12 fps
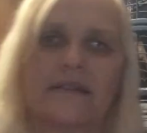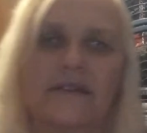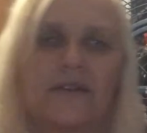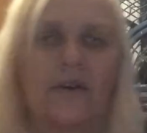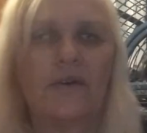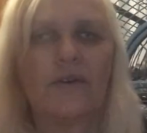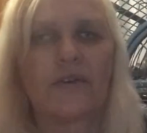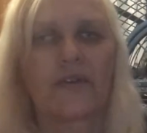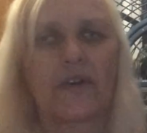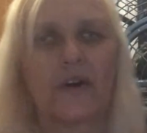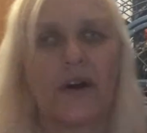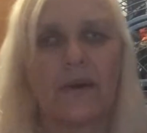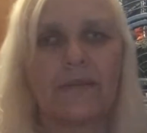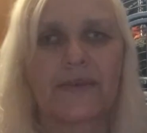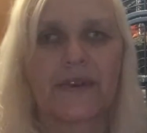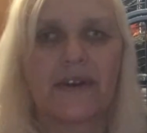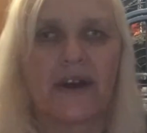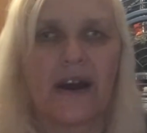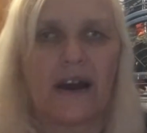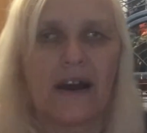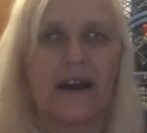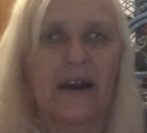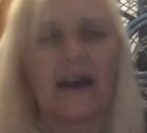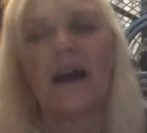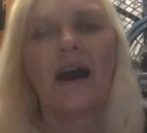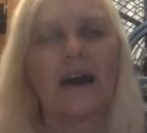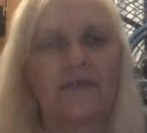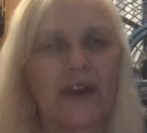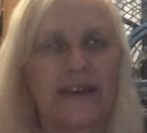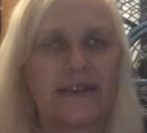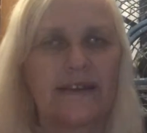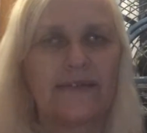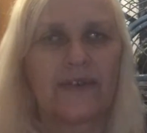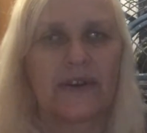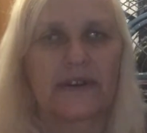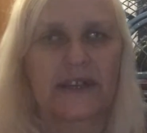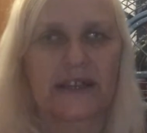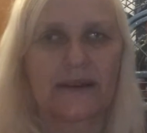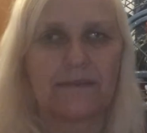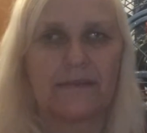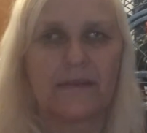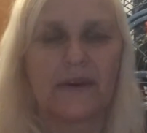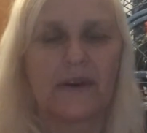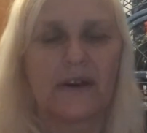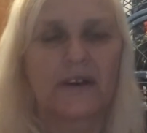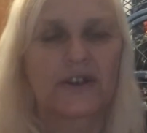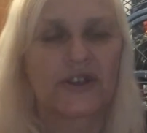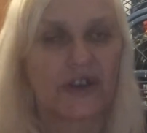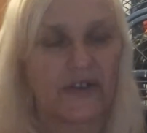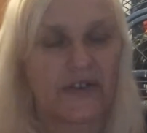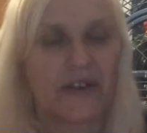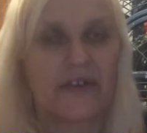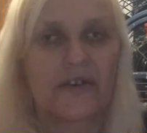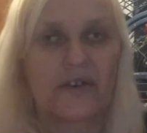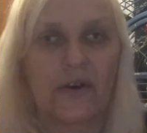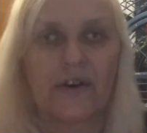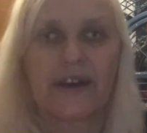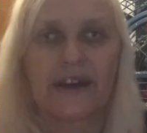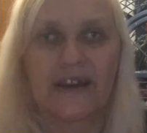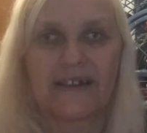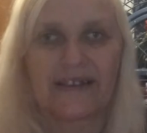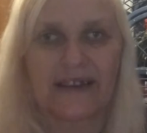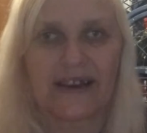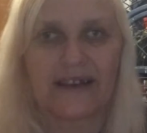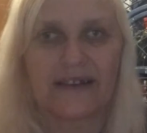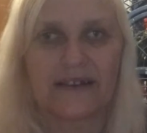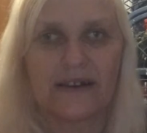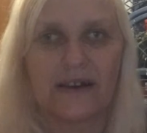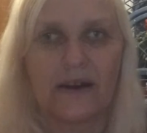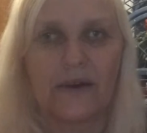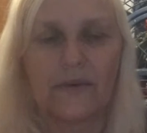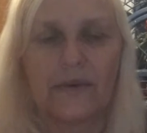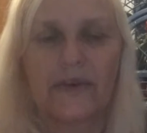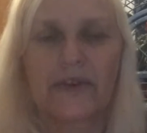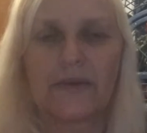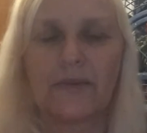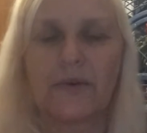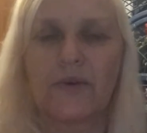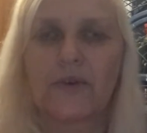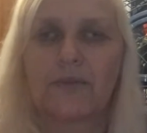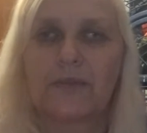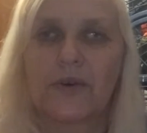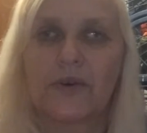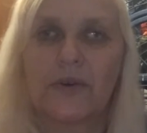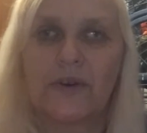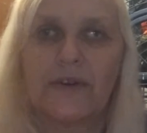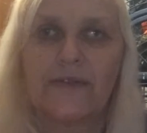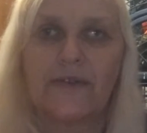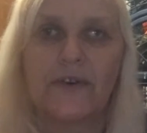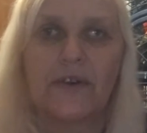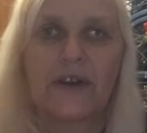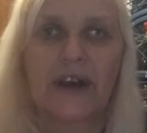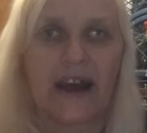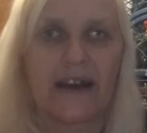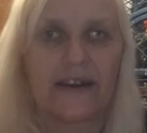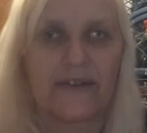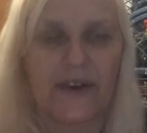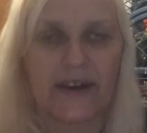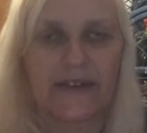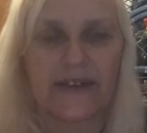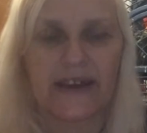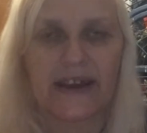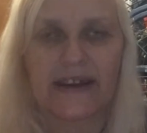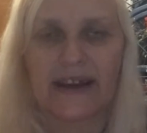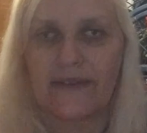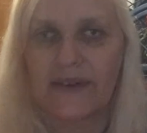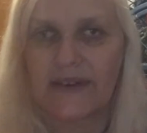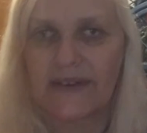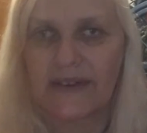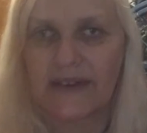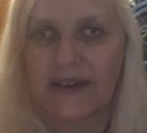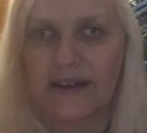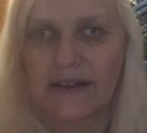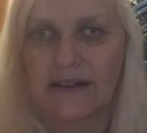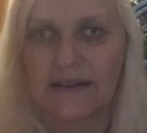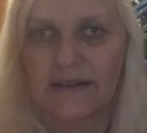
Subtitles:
The horse stopped, and right in front of them, just as Cocky had said, was the most beautiful caravan they had ever seen.